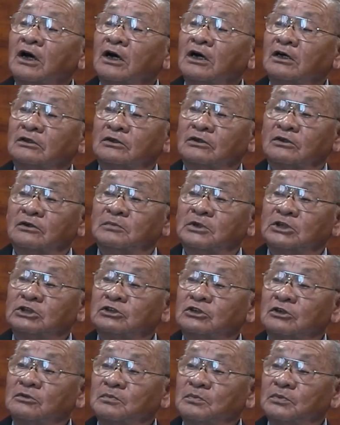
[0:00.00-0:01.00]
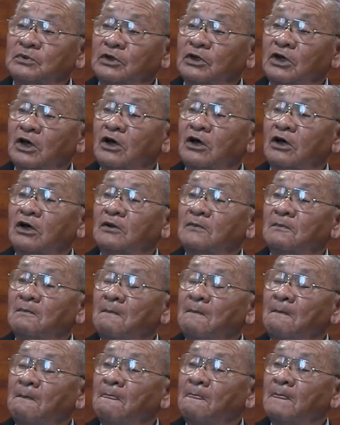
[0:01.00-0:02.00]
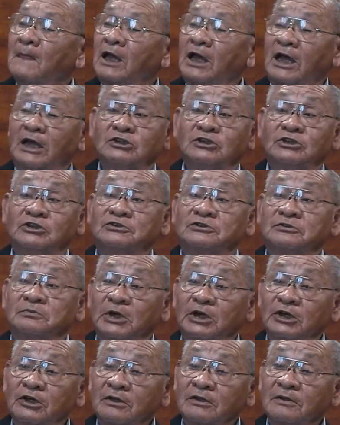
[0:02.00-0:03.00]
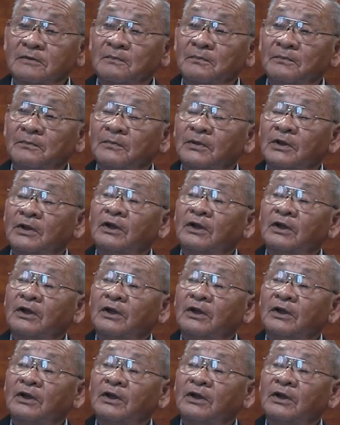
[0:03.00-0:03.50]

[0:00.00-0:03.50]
under Bishop uh, Angie Smith. Mm-hmm.